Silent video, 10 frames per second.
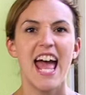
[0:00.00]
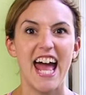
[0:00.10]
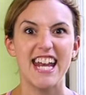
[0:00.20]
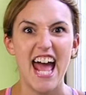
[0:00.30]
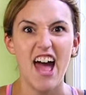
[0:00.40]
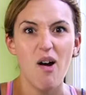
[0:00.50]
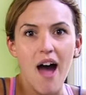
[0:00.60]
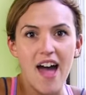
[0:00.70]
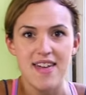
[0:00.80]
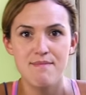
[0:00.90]
and now
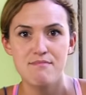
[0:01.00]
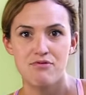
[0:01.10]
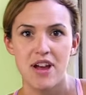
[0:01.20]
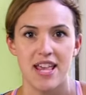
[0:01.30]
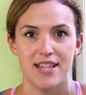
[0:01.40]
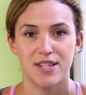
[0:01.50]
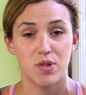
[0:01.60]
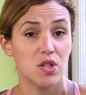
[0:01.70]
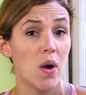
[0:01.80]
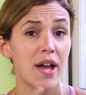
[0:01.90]
I embrace,
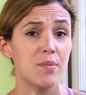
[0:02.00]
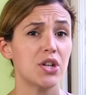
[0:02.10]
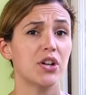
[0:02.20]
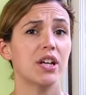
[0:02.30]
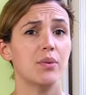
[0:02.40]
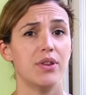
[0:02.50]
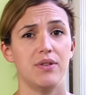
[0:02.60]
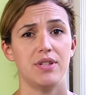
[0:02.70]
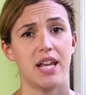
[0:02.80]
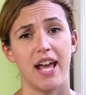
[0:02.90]
which is why I'm sharing it with
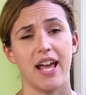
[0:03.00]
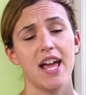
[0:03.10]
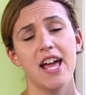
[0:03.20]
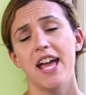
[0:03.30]
you today.